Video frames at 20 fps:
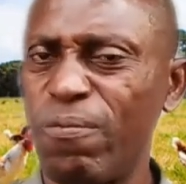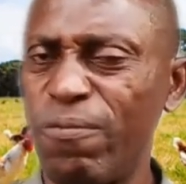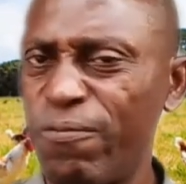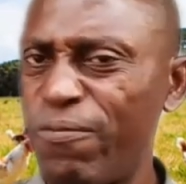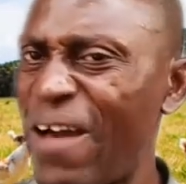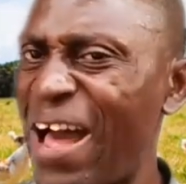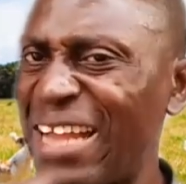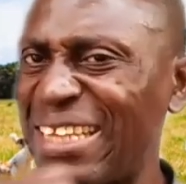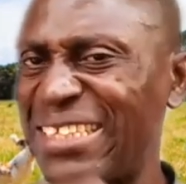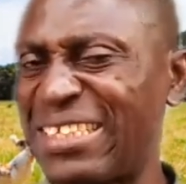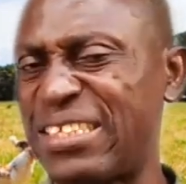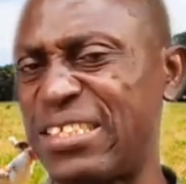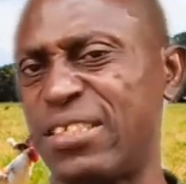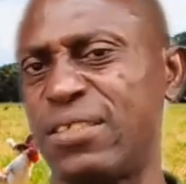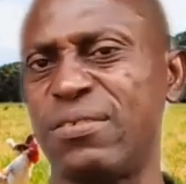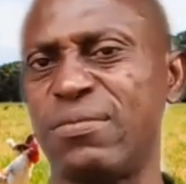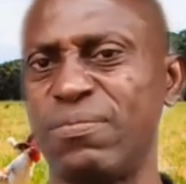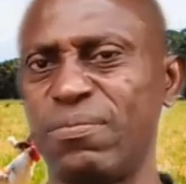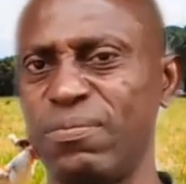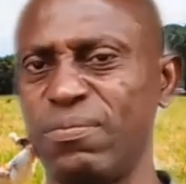fat.
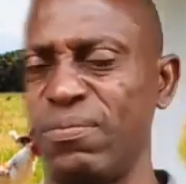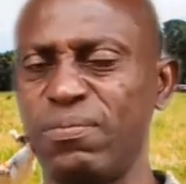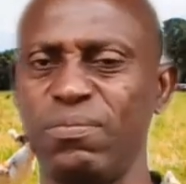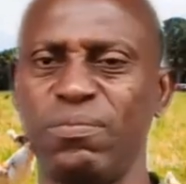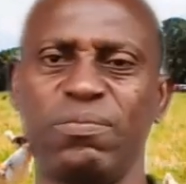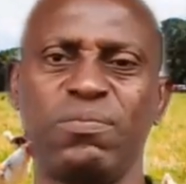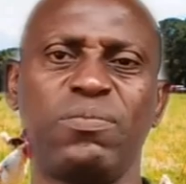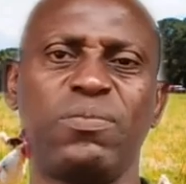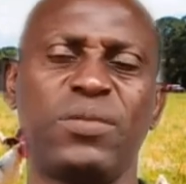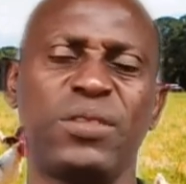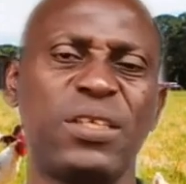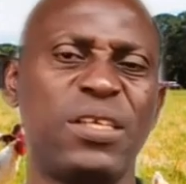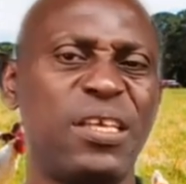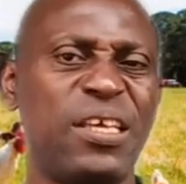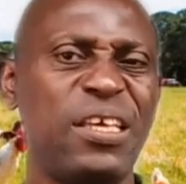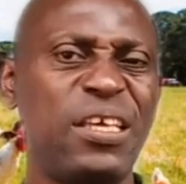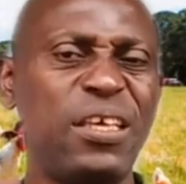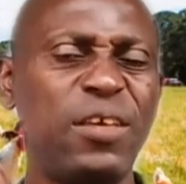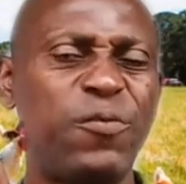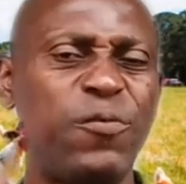
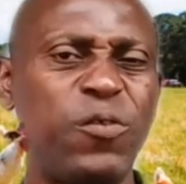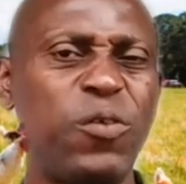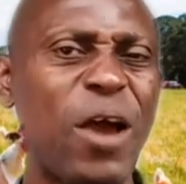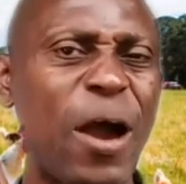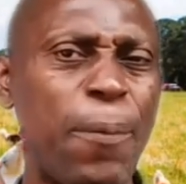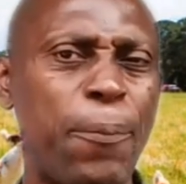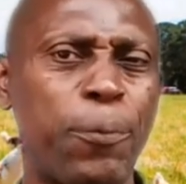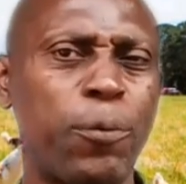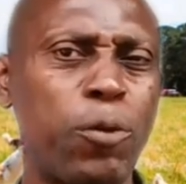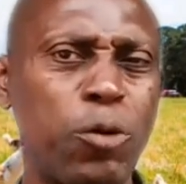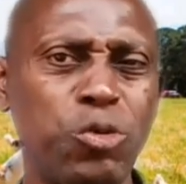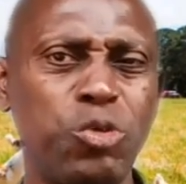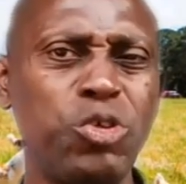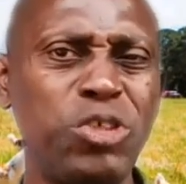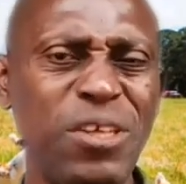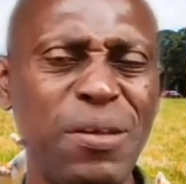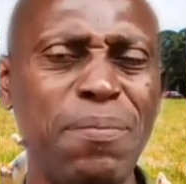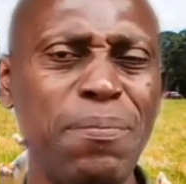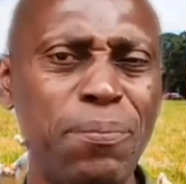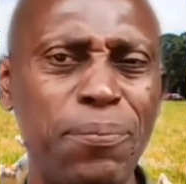If you are
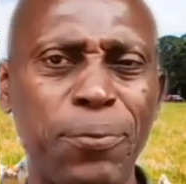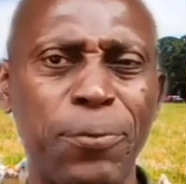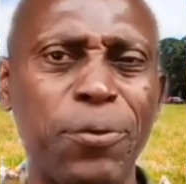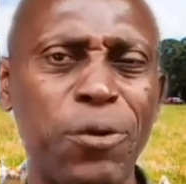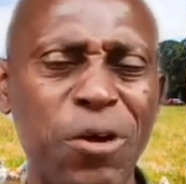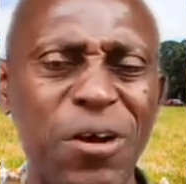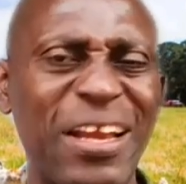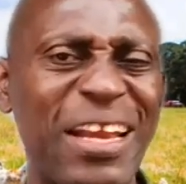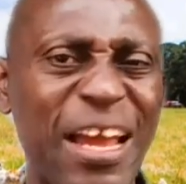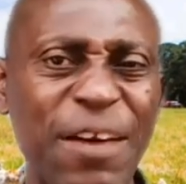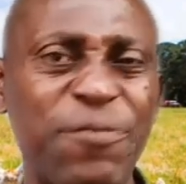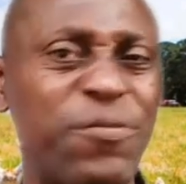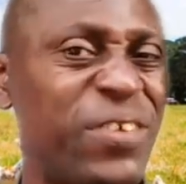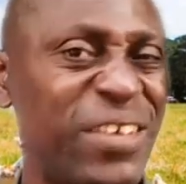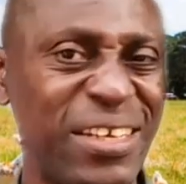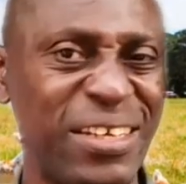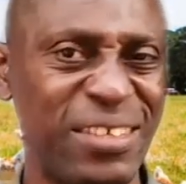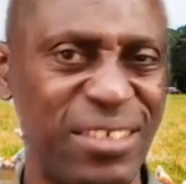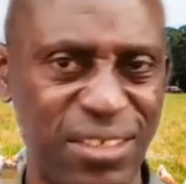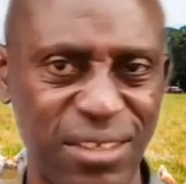producing broiler
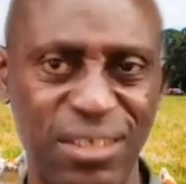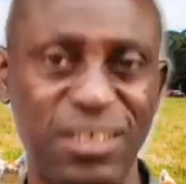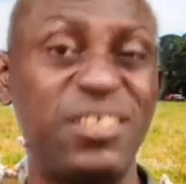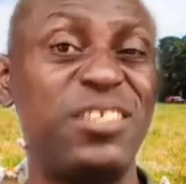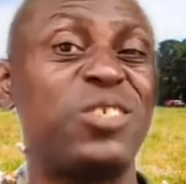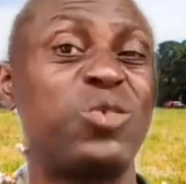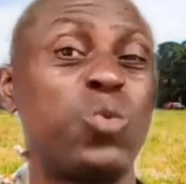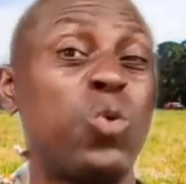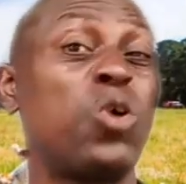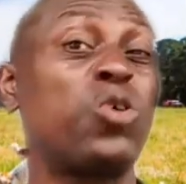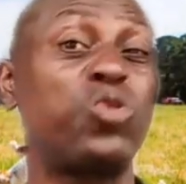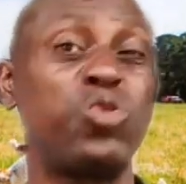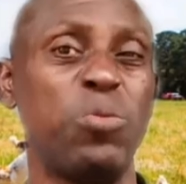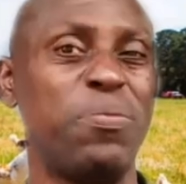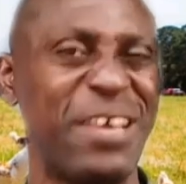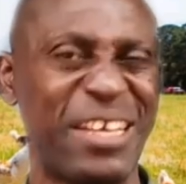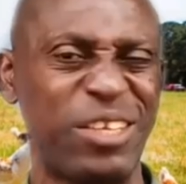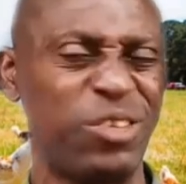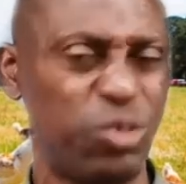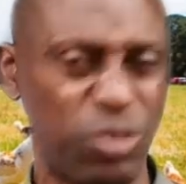feed, this is what you
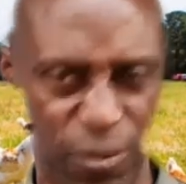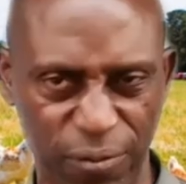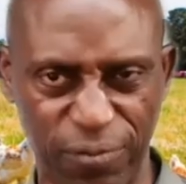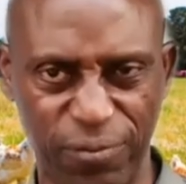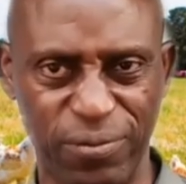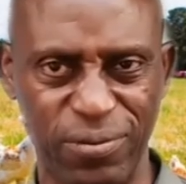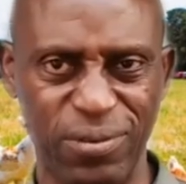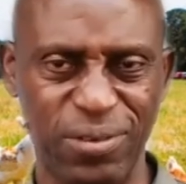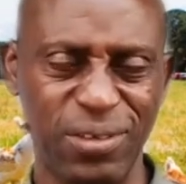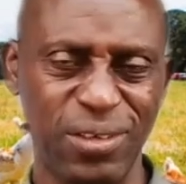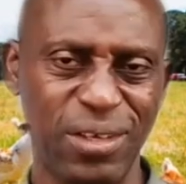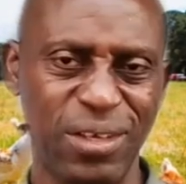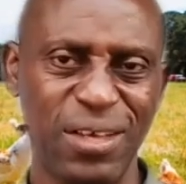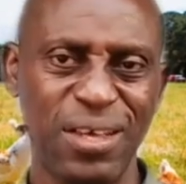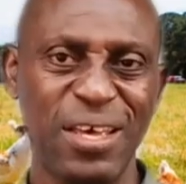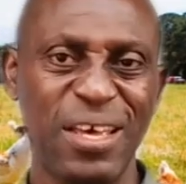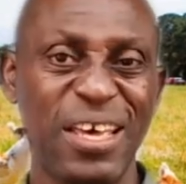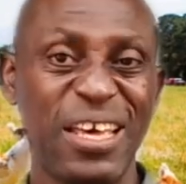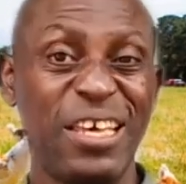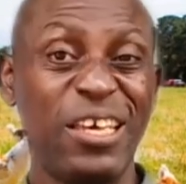make use of.
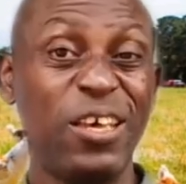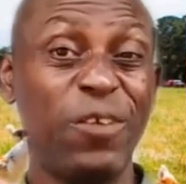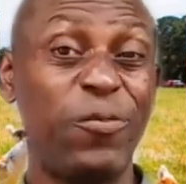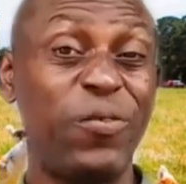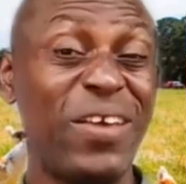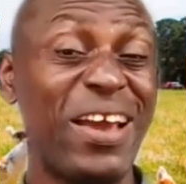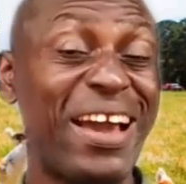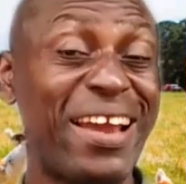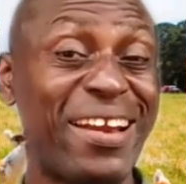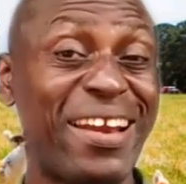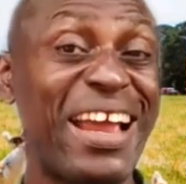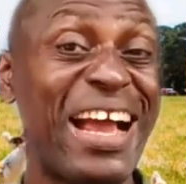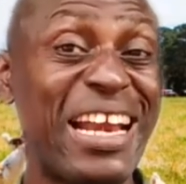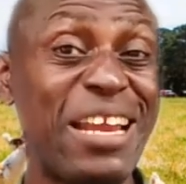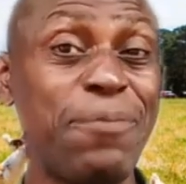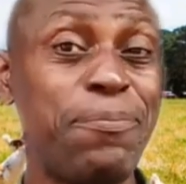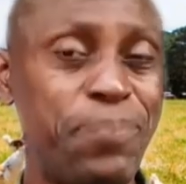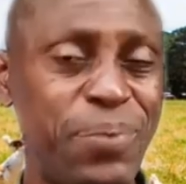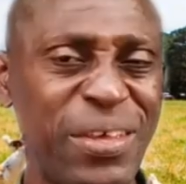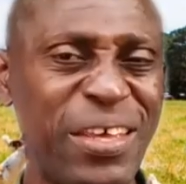If you are
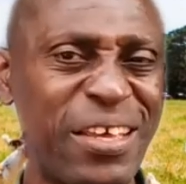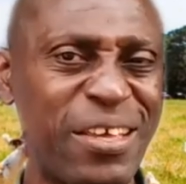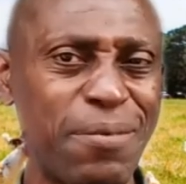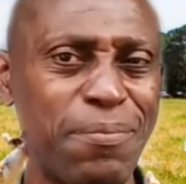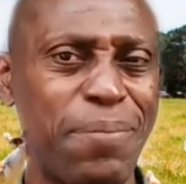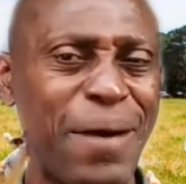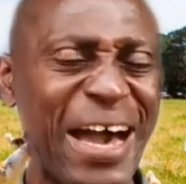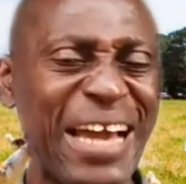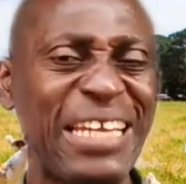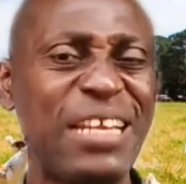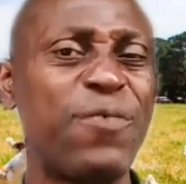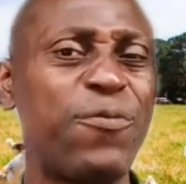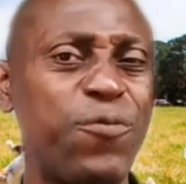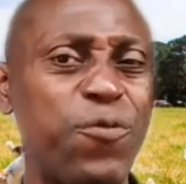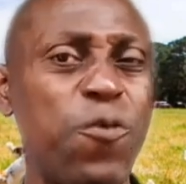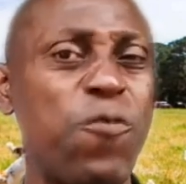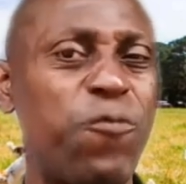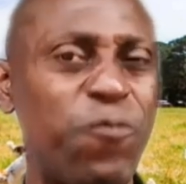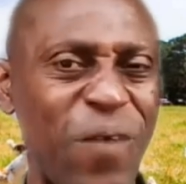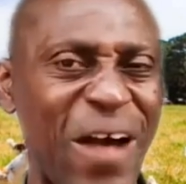rearing pig, buy the
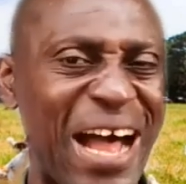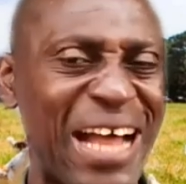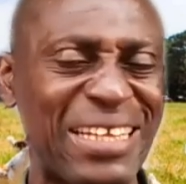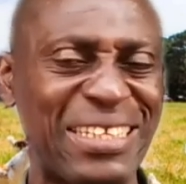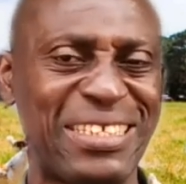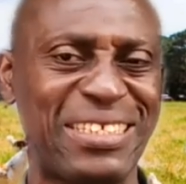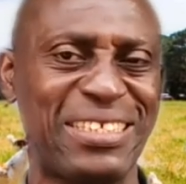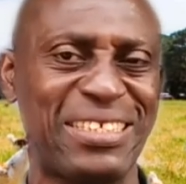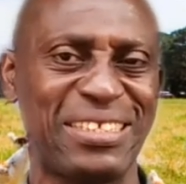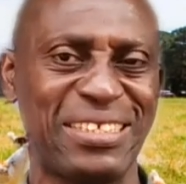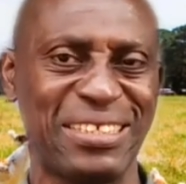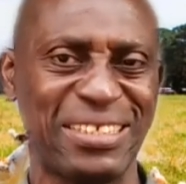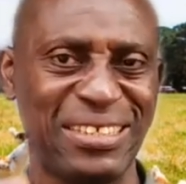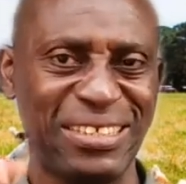full fat